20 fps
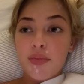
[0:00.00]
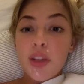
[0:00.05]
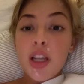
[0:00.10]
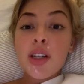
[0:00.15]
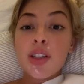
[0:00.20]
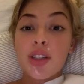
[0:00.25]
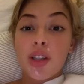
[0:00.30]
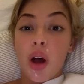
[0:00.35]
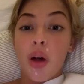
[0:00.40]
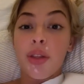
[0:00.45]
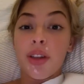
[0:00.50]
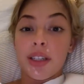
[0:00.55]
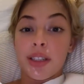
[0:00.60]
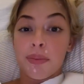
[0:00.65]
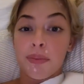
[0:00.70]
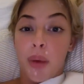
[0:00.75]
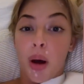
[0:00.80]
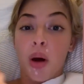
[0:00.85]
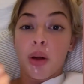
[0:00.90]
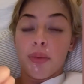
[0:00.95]
saw this
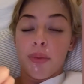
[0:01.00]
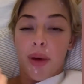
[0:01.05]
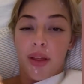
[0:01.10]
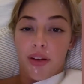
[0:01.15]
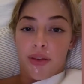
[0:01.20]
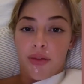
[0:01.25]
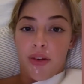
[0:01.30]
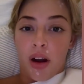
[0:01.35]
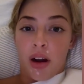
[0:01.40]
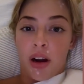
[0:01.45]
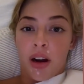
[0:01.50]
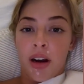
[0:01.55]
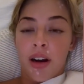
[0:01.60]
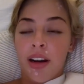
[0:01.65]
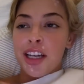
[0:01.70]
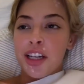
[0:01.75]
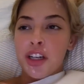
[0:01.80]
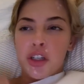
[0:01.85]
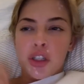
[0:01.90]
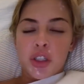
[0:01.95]
bald motherfucker,
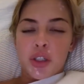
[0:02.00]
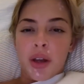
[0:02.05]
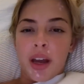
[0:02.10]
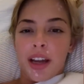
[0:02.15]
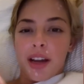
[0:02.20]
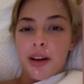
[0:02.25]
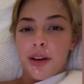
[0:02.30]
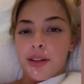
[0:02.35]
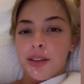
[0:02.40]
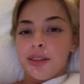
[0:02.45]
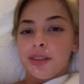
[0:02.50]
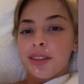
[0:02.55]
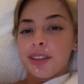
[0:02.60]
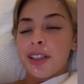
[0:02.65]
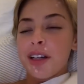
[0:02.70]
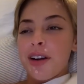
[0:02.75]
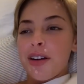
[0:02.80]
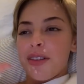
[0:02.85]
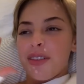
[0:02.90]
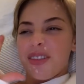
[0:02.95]
so I go,
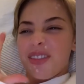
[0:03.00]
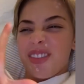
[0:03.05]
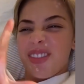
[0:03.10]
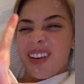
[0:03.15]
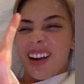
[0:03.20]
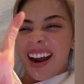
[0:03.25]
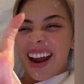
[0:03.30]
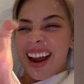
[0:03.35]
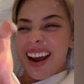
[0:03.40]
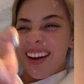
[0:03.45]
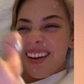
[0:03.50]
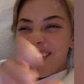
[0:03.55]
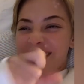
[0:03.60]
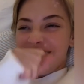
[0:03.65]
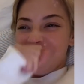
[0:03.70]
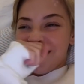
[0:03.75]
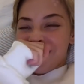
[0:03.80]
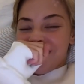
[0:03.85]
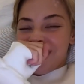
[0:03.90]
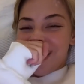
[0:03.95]

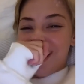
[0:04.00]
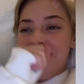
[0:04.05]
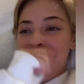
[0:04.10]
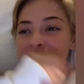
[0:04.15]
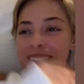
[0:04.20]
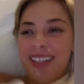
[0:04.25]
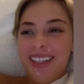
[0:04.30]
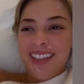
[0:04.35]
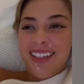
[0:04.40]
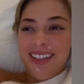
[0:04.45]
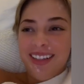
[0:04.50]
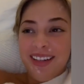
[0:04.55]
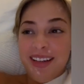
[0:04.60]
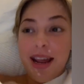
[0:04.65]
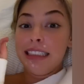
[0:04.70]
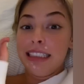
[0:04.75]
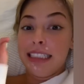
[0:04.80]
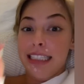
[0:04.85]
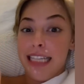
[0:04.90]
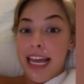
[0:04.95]
rare.
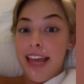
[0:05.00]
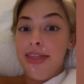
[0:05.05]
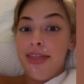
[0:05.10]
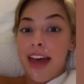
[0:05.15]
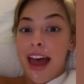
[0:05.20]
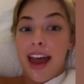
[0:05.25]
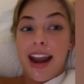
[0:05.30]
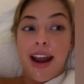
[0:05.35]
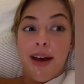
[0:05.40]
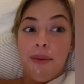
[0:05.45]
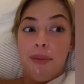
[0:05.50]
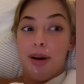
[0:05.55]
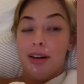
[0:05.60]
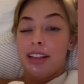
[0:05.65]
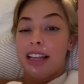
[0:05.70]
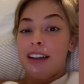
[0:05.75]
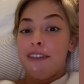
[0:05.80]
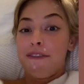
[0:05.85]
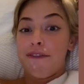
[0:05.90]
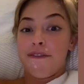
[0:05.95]
Did that about
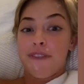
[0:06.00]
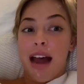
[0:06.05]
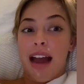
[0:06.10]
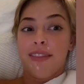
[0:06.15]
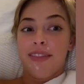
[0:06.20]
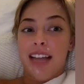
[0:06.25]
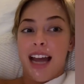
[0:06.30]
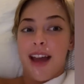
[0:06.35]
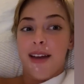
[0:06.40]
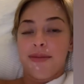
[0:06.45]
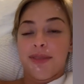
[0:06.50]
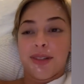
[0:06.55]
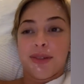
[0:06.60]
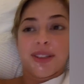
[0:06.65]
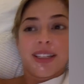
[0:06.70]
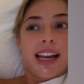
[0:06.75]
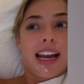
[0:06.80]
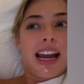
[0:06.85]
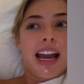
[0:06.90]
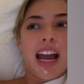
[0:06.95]
like 5 times. It
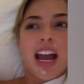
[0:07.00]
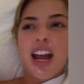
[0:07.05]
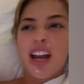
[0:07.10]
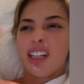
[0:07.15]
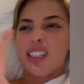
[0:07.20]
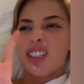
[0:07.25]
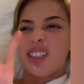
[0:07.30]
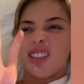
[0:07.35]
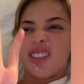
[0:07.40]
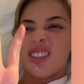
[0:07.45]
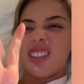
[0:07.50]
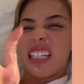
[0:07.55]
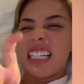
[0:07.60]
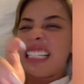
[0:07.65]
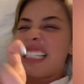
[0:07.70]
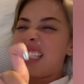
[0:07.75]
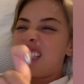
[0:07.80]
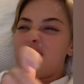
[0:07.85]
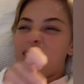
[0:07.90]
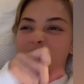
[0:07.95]
was like,
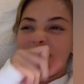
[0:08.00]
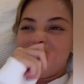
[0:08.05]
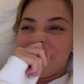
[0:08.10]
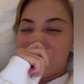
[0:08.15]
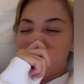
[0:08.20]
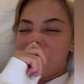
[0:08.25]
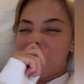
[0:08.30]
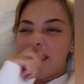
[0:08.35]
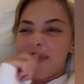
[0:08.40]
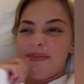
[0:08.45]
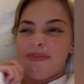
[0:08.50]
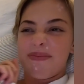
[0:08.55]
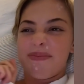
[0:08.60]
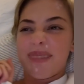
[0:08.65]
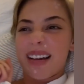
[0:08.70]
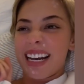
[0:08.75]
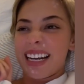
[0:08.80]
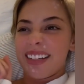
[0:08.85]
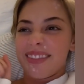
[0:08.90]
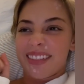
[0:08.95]
rare, like I want a
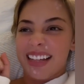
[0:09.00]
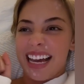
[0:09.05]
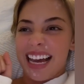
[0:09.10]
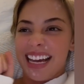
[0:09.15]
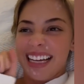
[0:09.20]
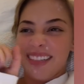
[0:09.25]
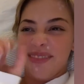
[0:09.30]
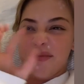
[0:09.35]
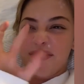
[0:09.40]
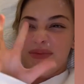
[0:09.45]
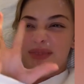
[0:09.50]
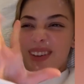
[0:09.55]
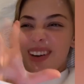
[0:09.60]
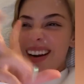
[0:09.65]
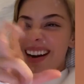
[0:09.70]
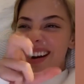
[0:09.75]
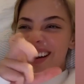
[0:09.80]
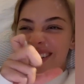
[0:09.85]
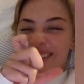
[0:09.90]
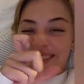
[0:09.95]
bite of that.
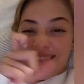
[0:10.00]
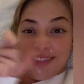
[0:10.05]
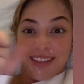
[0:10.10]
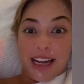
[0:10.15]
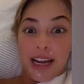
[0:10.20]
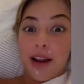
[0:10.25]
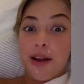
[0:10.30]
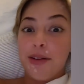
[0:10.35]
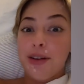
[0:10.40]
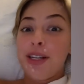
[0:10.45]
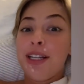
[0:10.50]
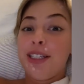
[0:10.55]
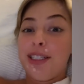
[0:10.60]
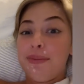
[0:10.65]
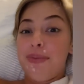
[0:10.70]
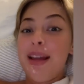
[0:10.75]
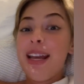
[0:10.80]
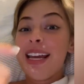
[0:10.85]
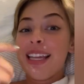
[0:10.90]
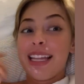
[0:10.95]
Rare, like
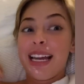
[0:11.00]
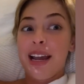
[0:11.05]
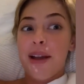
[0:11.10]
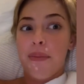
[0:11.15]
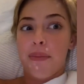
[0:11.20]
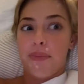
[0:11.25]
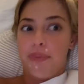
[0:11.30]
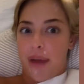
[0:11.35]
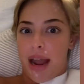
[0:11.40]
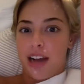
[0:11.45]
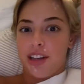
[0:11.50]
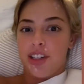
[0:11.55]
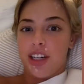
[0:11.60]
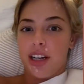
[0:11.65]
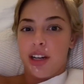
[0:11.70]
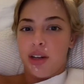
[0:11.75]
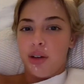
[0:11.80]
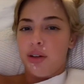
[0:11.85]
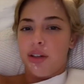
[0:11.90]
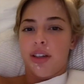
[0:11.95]
just being like
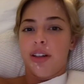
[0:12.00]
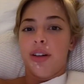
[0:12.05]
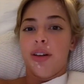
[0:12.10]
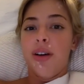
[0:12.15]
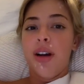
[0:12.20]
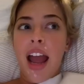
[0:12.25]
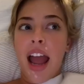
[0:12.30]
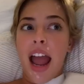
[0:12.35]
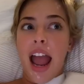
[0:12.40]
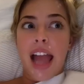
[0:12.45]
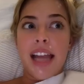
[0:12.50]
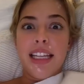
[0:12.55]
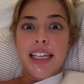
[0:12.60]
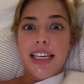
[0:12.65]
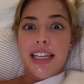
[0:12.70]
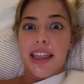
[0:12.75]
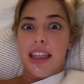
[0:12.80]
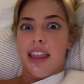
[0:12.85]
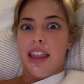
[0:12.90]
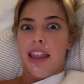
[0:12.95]
batshit cuckoo. And
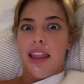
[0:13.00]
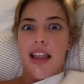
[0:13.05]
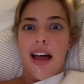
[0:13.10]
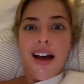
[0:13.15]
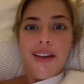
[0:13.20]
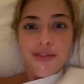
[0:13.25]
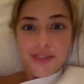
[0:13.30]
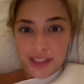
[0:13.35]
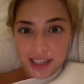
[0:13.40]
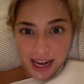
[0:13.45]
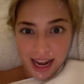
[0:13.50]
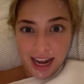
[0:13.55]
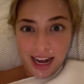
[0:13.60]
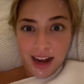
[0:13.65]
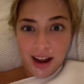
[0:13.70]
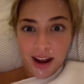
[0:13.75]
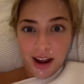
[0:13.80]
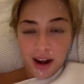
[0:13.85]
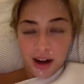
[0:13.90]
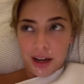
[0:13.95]
he loved it.
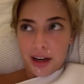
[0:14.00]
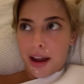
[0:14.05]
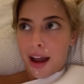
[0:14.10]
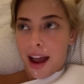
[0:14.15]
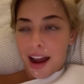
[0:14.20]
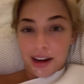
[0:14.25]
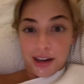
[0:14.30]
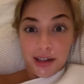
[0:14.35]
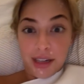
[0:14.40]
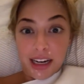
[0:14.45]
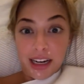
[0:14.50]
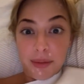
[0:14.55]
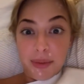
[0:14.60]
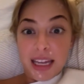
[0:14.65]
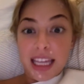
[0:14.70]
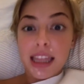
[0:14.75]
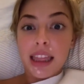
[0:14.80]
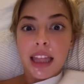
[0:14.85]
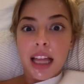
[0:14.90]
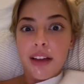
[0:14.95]
God, are you kidding me?
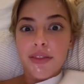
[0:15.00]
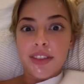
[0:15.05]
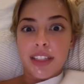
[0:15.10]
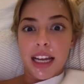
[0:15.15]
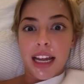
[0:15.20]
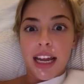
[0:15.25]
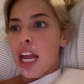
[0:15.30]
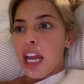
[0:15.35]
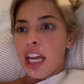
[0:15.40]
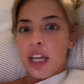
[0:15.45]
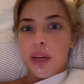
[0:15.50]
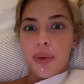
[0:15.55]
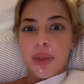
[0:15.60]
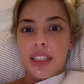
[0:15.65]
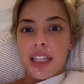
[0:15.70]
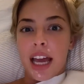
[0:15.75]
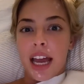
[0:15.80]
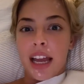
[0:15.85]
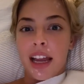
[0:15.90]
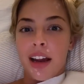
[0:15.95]
He loved it. He
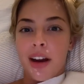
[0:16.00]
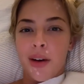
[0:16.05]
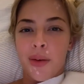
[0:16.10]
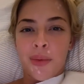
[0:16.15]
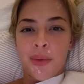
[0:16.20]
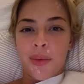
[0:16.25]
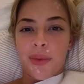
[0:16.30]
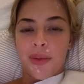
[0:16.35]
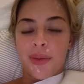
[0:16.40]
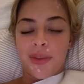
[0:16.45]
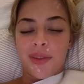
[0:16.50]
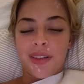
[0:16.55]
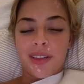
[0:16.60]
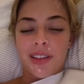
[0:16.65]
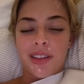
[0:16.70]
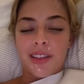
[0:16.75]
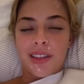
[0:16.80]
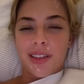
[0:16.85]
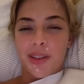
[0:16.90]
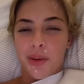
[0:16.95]
was like, oh,
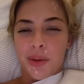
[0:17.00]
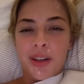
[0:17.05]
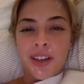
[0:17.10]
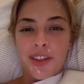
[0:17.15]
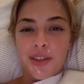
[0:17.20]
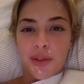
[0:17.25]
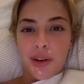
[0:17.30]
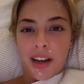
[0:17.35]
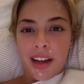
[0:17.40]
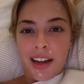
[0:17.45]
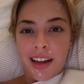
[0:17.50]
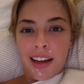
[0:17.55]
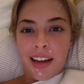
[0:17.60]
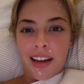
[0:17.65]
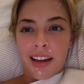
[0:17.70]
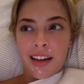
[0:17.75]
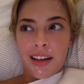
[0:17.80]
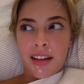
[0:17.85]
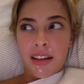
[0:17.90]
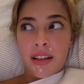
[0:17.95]
do you want a drink?
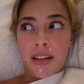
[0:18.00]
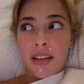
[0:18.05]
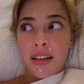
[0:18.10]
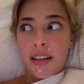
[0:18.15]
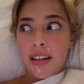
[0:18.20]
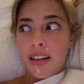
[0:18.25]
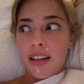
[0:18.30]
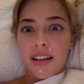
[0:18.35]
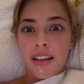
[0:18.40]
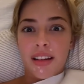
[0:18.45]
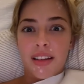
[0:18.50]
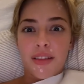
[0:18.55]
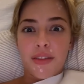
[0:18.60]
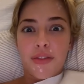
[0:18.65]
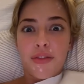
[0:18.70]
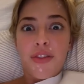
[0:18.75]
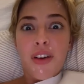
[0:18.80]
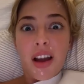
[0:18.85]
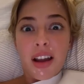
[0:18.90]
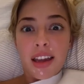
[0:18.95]

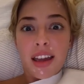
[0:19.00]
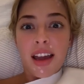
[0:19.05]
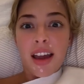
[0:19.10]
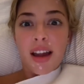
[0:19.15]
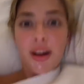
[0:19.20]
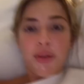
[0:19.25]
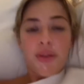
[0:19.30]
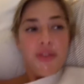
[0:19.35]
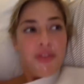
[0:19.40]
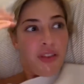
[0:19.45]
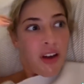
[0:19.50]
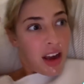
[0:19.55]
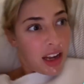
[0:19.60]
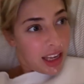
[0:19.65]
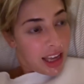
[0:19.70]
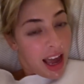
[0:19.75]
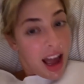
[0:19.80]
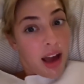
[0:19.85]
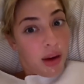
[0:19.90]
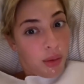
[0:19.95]
Yeah,
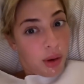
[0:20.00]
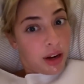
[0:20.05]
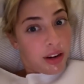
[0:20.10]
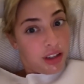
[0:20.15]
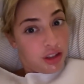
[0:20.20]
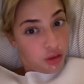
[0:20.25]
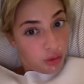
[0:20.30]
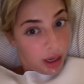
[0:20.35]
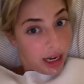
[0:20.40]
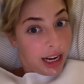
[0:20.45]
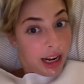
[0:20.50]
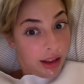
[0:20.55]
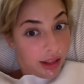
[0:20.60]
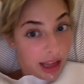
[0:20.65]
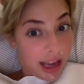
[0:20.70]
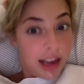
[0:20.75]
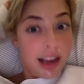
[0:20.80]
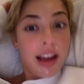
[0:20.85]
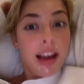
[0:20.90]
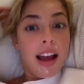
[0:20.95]
I want a drink.
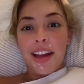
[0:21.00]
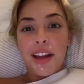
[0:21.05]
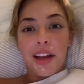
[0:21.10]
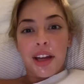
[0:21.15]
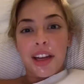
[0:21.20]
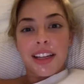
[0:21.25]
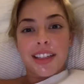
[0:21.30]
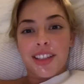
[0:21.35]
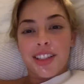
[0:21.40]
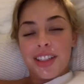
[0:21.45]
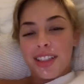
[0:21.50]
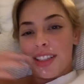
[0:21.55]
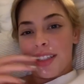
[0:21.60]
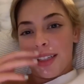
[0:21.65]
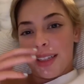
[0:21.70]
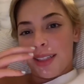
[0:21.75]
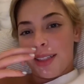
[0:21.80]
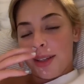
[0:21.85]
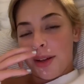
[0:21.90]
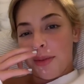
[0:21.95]
Like, it's
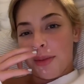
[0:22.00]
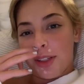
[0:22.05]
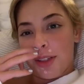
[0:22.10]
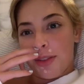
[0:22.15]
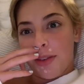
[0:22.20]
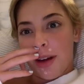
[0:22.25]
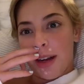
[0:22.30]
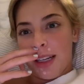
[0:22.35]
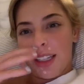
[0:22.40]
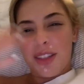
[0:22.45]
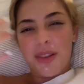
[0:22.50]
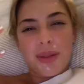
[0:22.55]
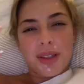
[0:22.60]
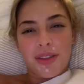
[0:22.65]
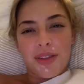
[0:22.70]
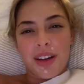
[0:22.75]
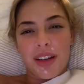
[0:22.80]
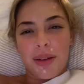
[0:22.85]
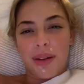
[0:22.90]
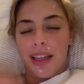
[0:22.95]
so much fun. It's so much
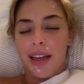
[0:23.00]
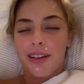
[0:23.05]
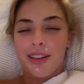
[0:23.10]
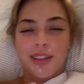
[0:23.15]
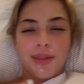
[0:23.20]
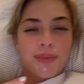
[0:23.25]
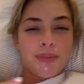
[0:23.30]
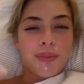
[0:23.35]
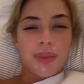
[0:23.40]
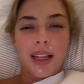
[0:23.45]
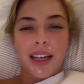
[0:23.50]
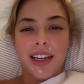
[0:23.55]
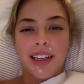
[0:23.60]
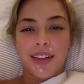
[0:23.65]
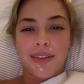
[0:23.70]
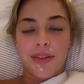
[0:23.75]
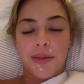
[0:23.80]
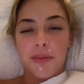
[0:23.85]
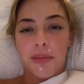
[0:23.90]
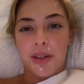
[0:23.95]
fun to like just play a
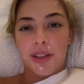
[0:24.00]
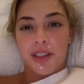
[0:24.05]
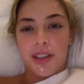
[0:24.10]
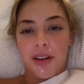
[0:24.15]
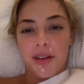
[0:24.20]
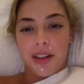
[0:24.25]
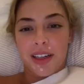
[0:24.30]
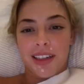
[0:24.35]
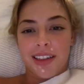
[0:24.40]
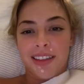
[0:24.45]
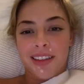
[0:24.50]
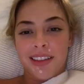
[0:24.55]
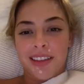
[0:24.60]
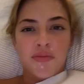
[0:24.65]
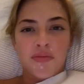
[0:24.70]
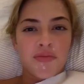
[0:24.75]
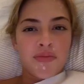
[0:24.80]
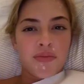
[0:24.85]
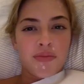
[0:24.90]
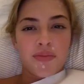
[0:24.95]
different persona,
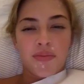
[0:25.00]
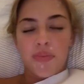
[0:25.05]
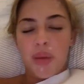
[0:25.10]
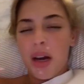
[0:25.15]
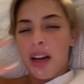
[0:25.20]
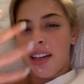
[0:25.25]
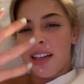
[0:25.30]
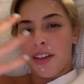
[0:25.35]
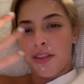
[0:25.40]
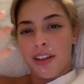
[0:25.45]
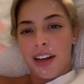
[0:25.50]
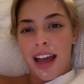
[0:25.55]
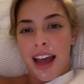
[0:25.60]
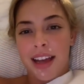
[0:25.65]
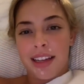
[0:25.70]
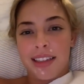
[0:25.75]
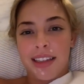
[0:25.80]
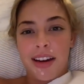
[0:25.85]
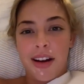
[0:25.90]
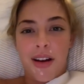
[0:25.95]
put a different
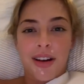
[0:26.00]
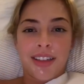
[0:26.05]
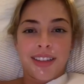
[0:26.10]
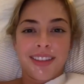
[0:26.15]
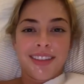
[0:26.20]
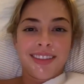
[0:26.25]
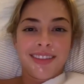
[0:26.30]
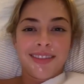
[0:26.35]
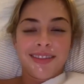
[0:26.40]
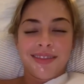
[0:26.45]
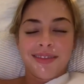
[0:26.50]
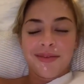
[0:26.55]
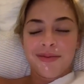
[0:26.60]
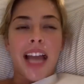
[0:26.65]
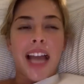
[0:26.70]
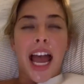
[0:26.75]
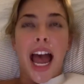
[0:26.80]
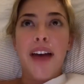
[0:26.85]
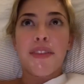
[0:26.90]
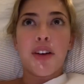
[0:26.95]
accent on,
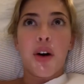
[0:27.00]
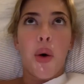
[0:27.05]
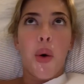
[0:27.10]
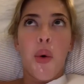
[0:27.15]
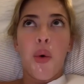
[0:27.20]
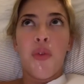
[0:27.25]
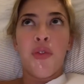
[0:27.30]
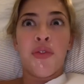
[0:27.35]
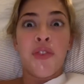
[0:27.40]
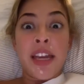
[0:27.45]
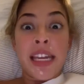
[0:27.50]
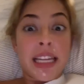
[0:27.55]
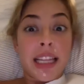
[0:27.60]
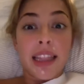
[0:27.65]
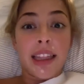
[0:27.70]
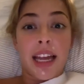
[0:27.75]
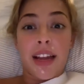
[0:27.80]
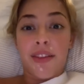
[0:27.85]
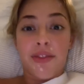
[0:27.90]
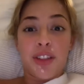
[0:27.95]
have a whole fake
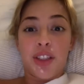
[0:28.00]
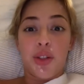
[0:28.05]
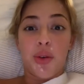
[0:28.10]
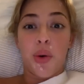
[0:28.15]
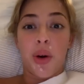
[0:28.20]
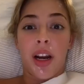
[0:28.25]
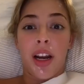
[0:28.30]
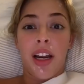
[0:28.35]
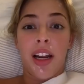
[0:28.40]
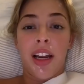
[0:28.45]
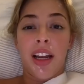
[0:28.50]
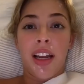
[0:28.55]
life story.